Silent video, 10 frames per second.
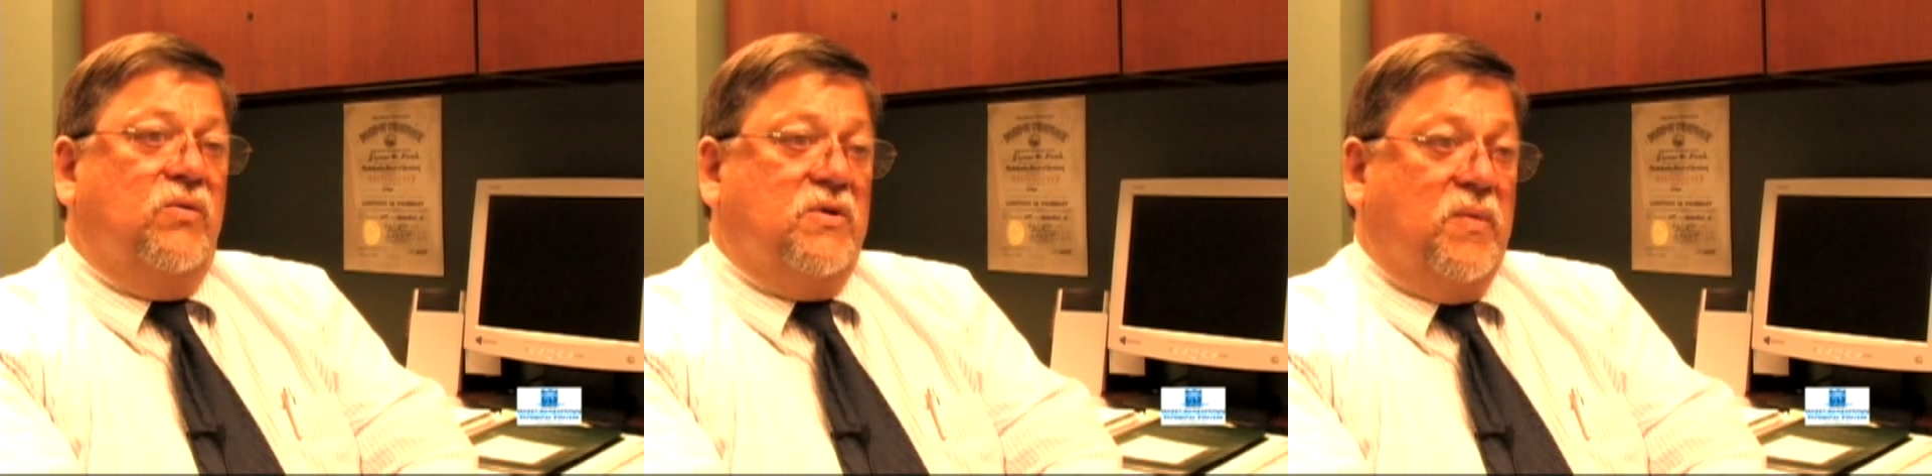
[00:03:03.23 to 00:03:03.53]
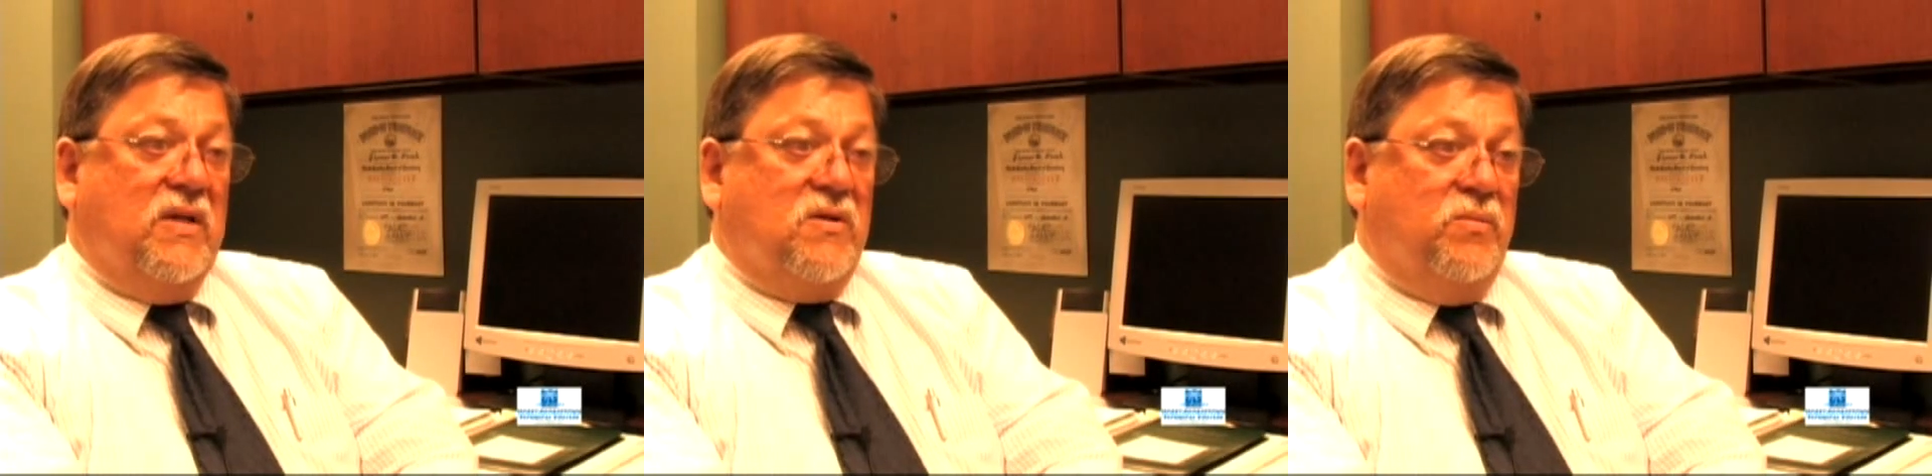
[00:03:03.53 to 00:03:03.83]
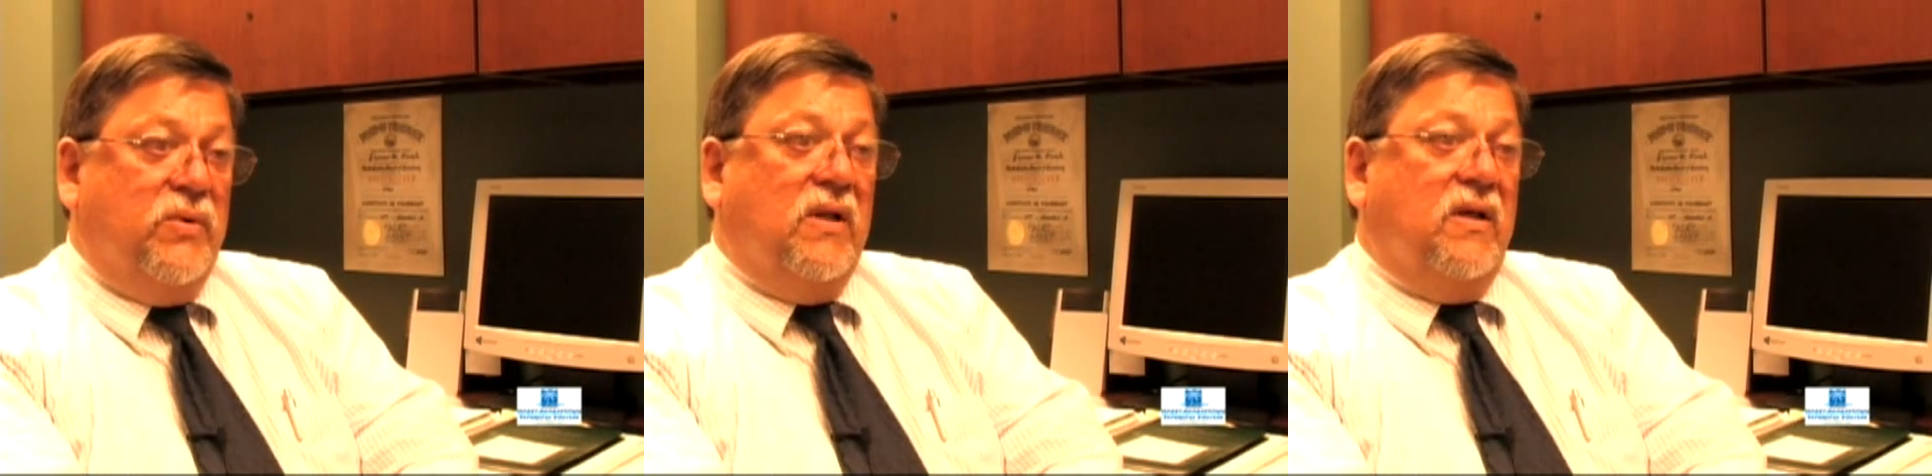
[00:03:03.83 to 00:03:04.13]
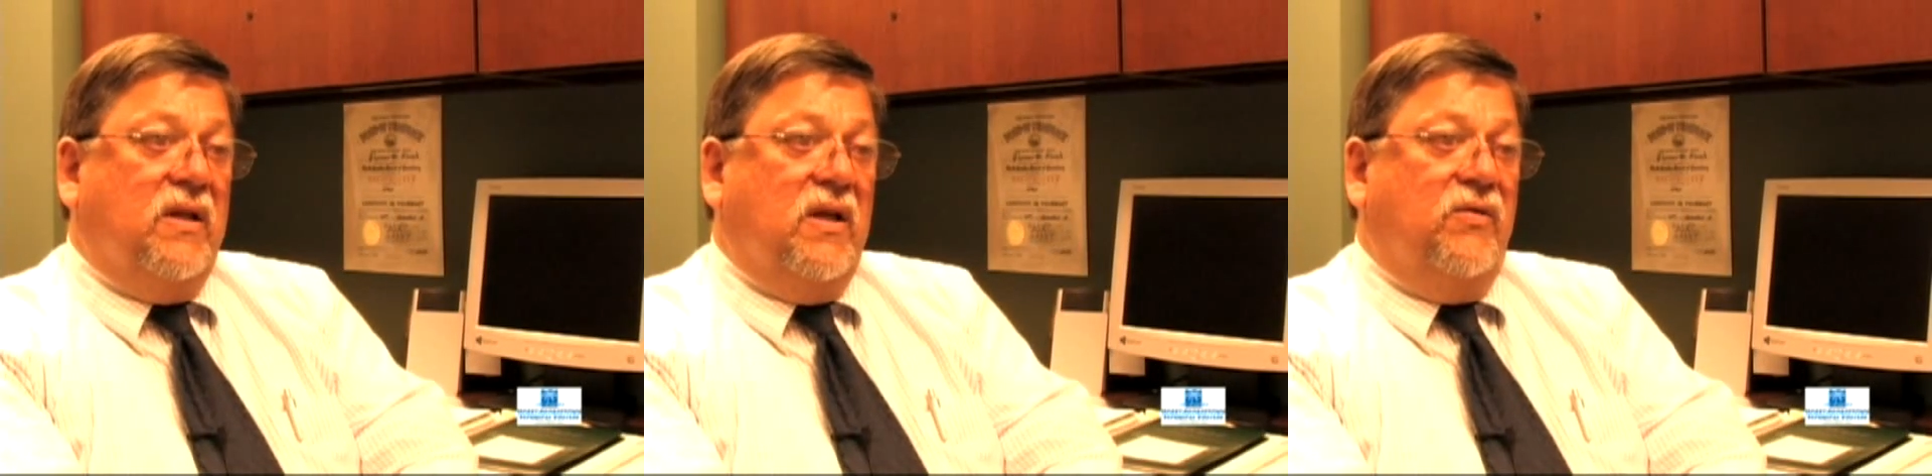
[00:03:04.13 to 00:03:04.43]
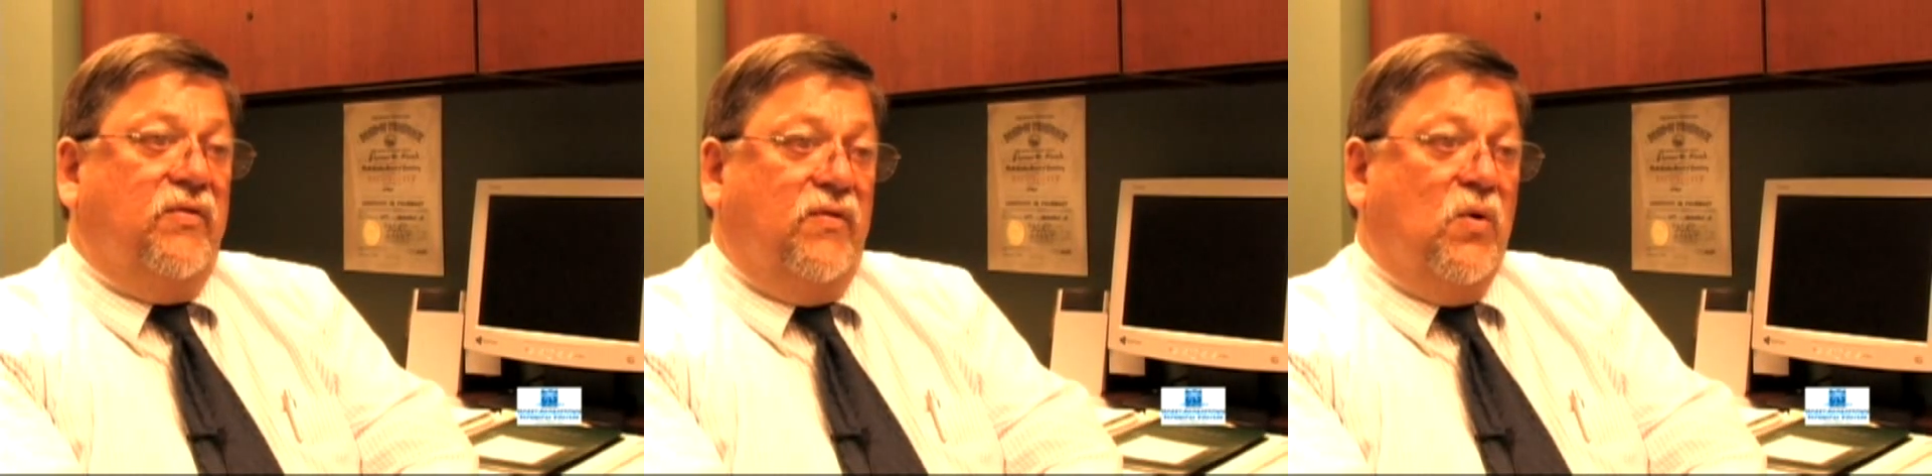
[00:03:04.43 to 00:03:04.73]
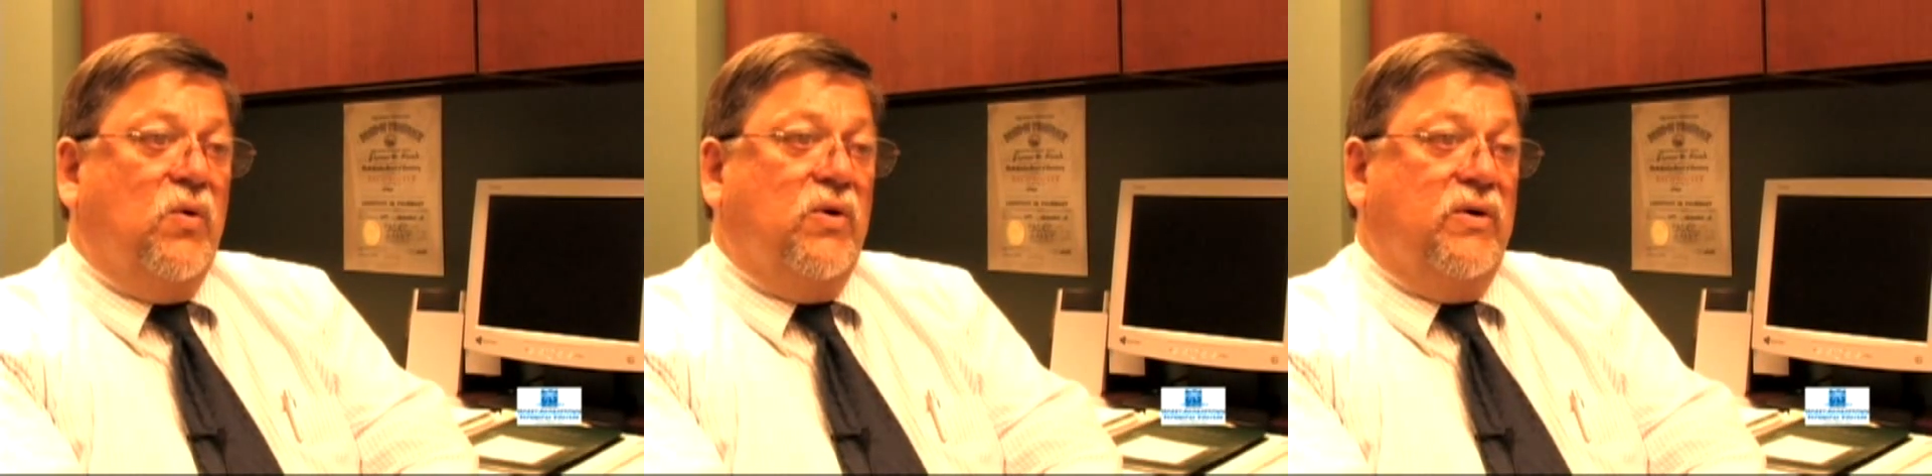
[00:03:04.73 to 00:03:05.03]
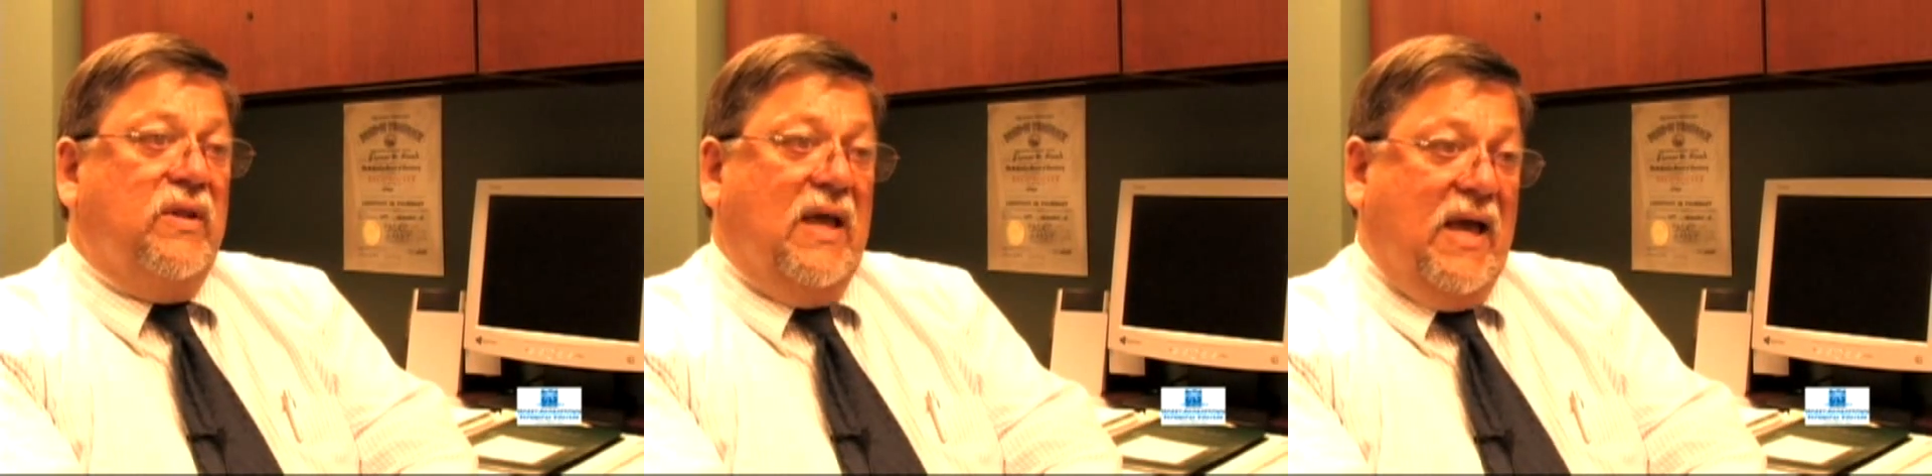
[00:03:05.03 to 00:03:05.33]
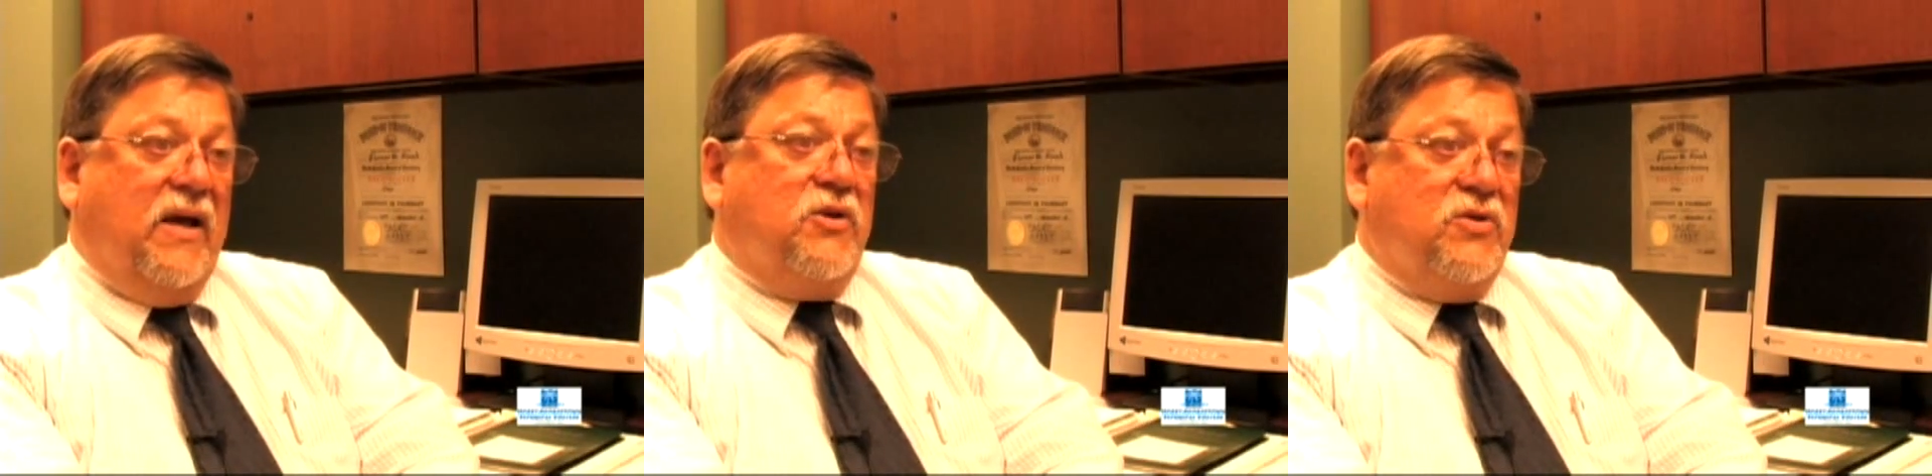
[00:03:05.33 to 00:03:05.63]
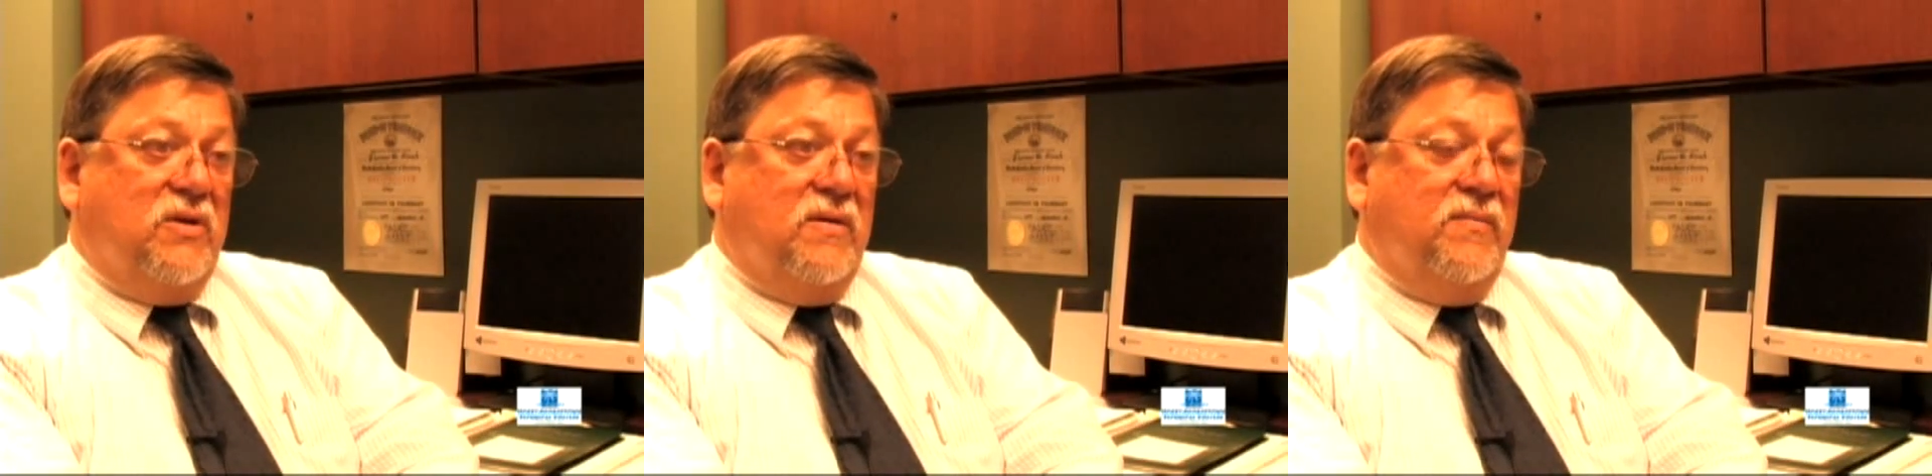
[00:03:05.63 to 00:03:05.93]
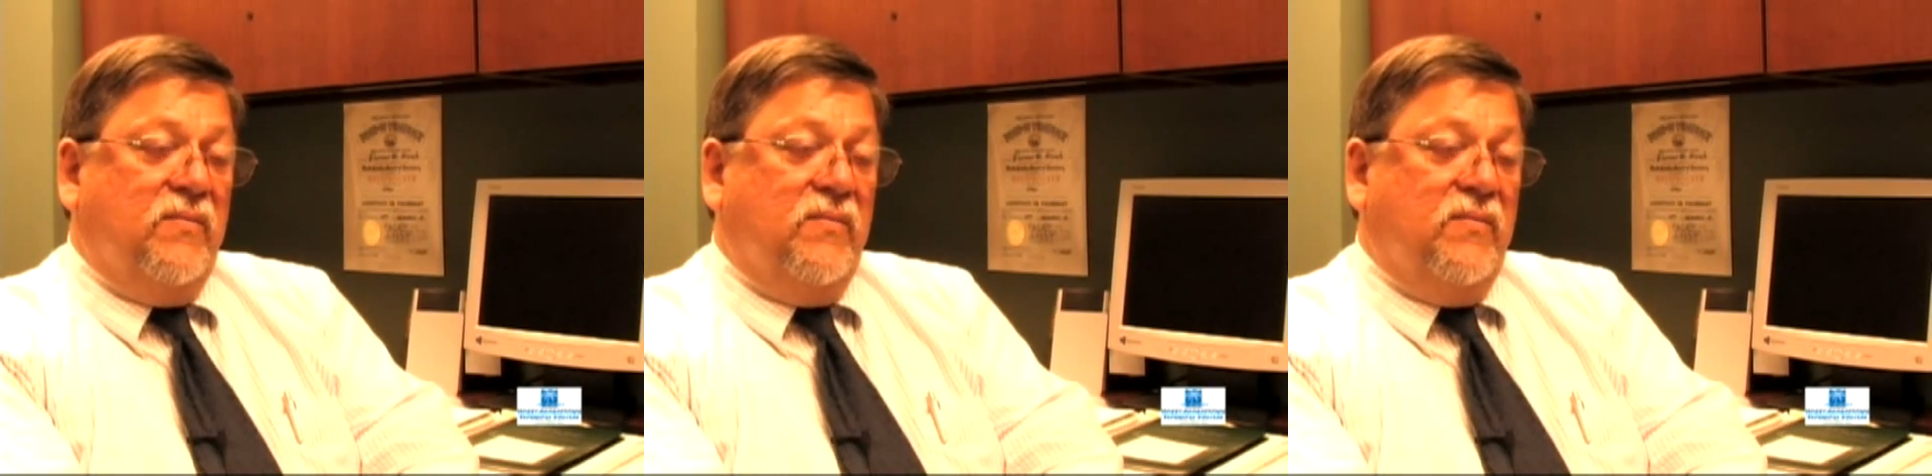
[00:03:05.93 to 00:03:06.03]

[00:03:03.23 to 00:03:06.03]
responsibility for the action.